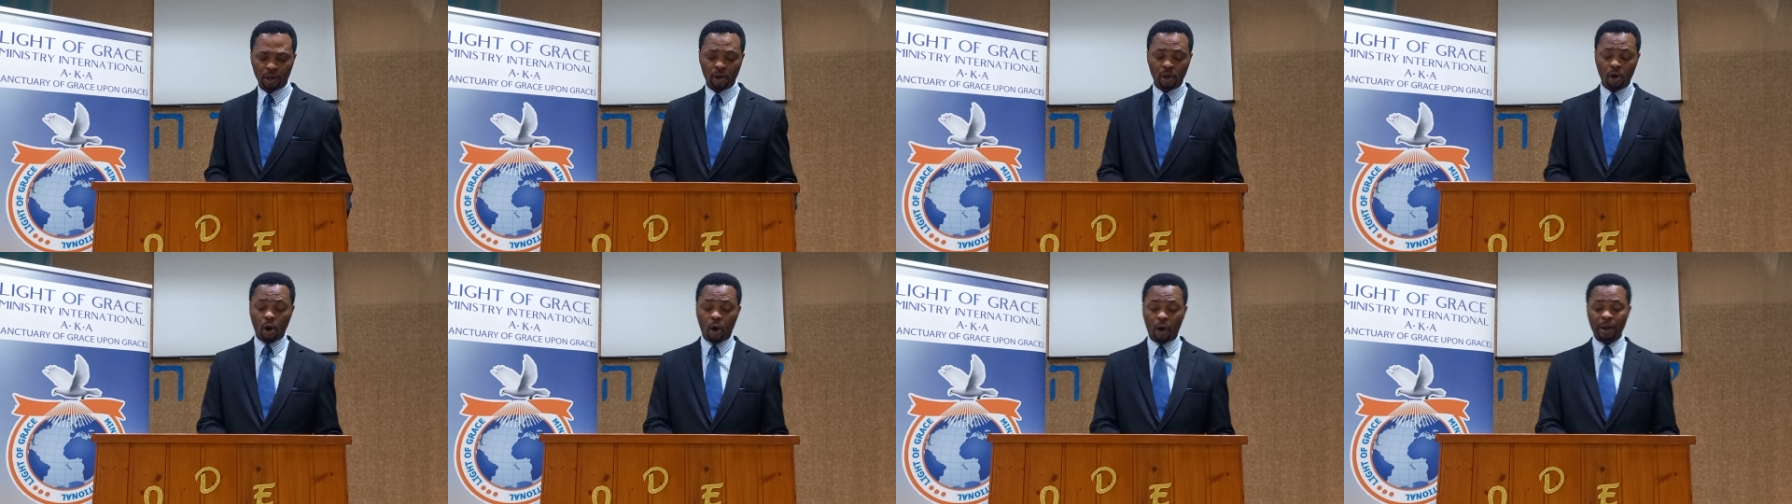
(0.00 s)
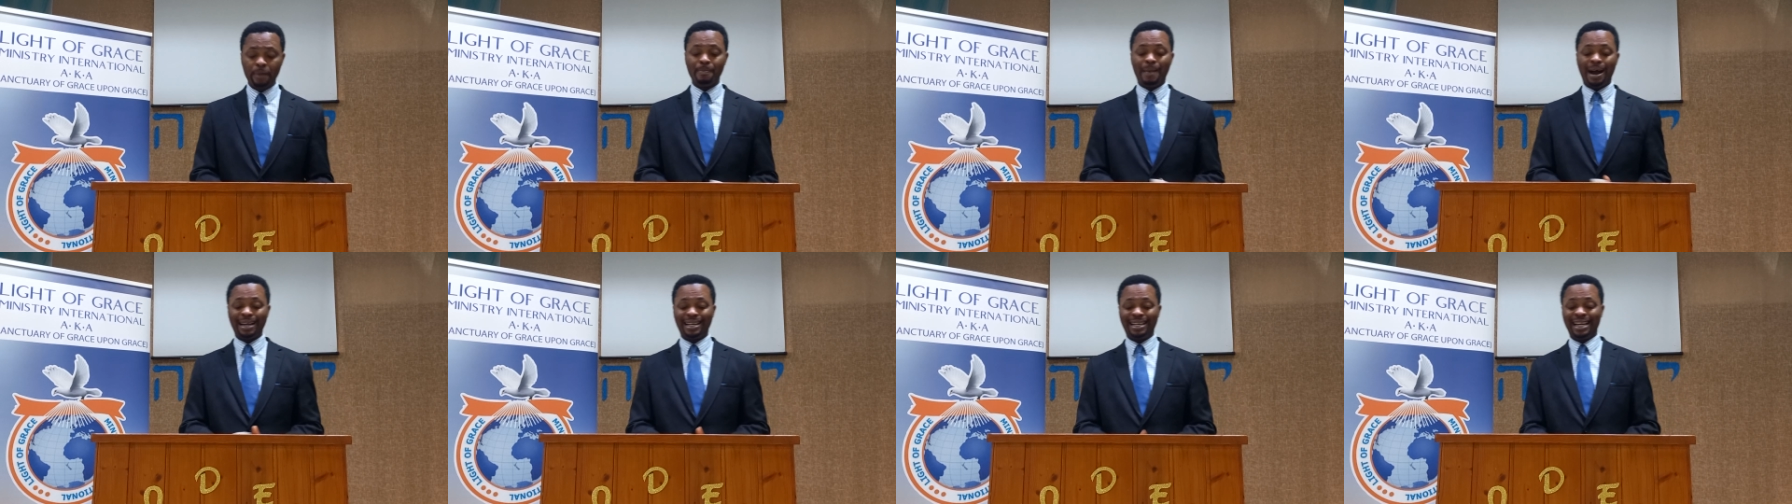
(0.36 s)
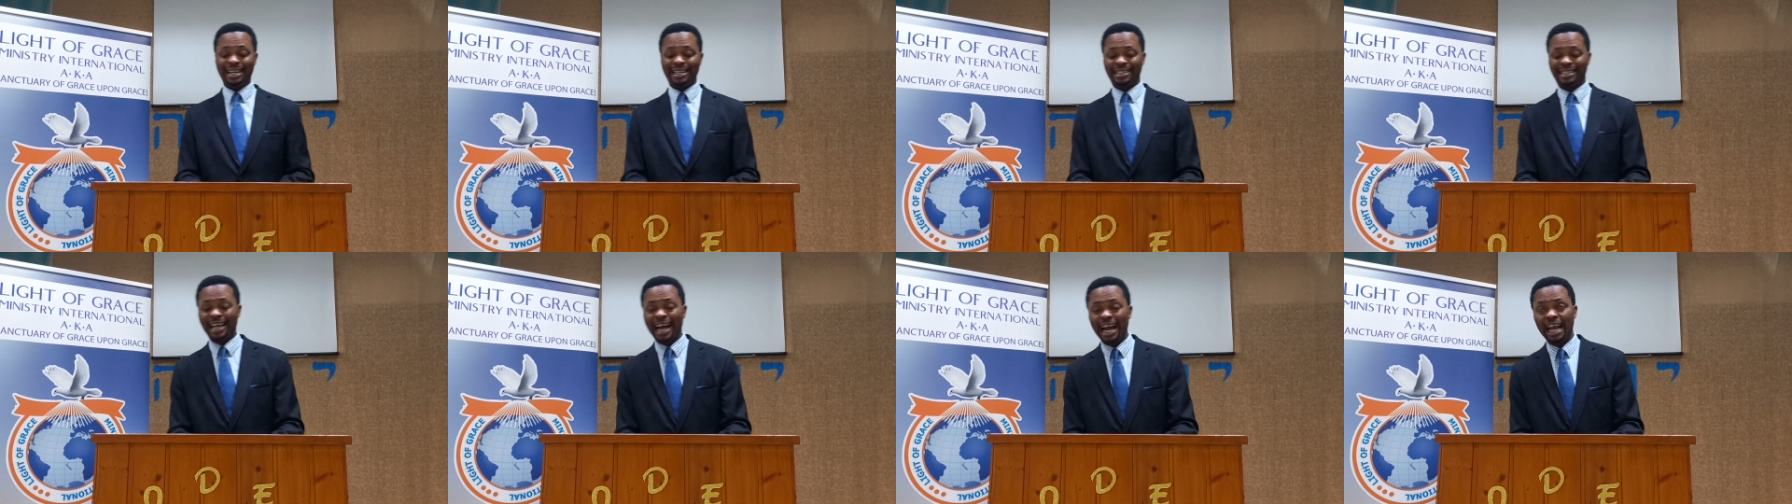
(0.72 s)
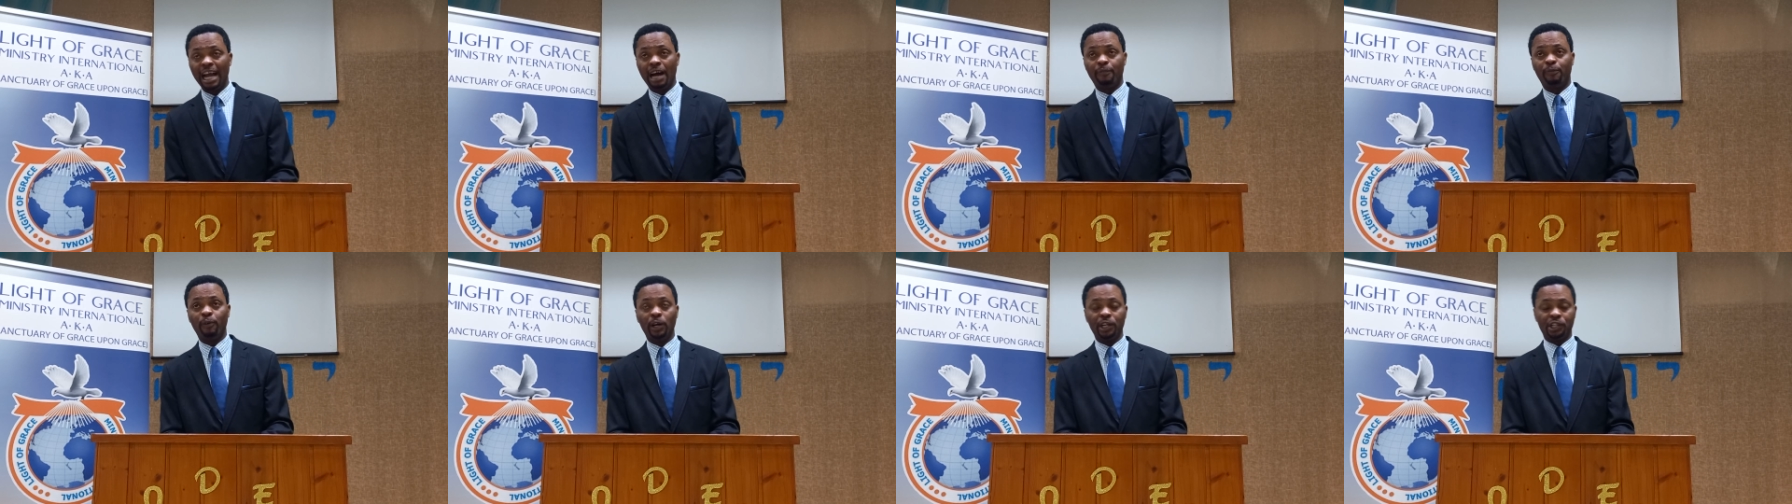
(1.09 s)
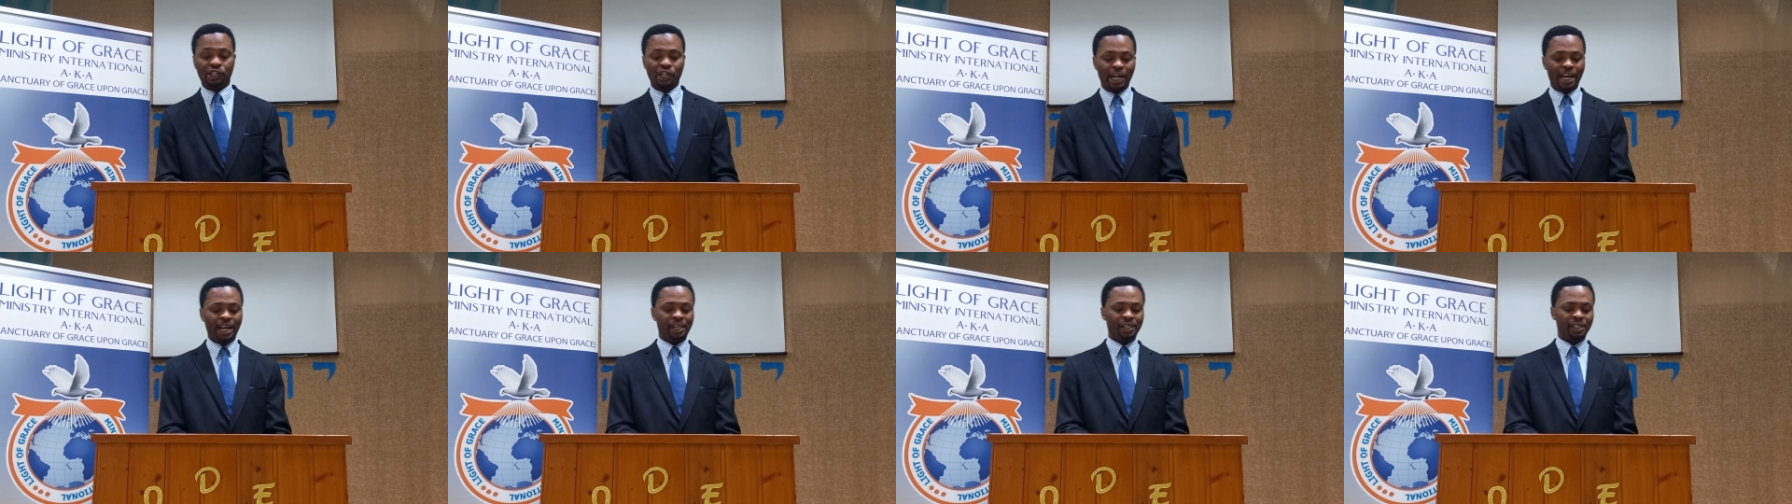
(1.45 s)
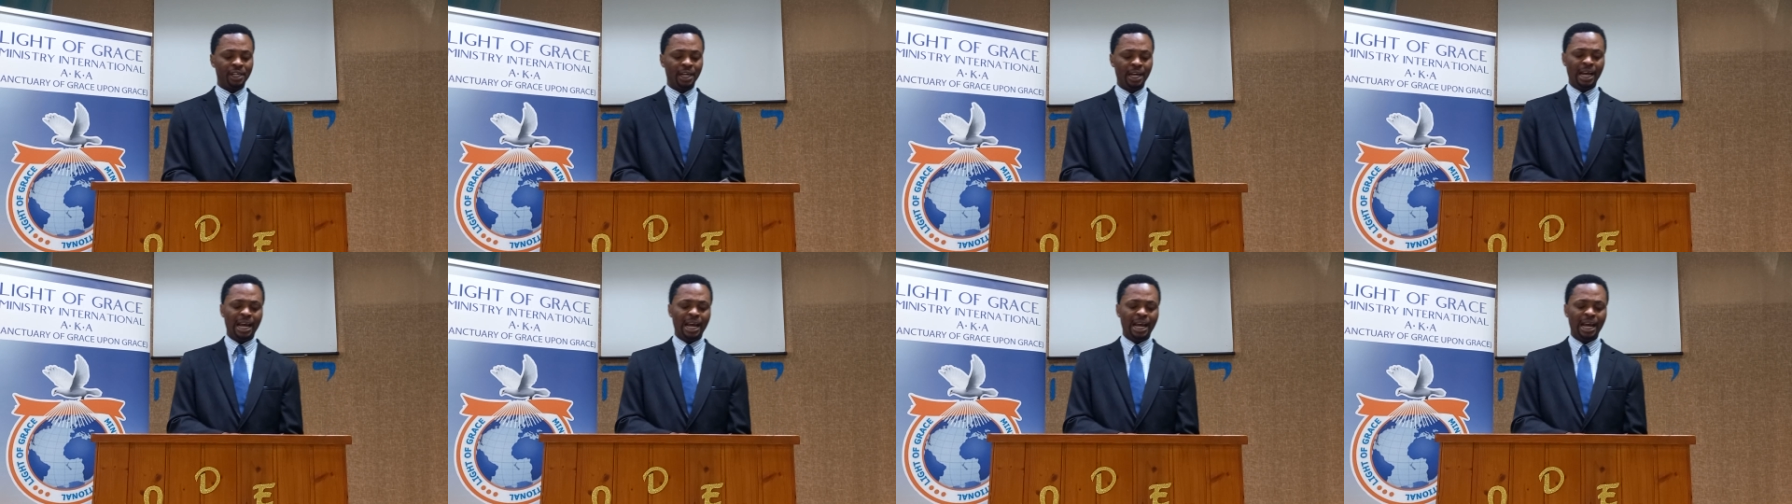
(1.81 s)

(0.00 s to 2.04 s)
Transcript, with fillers: or in my desire for a change.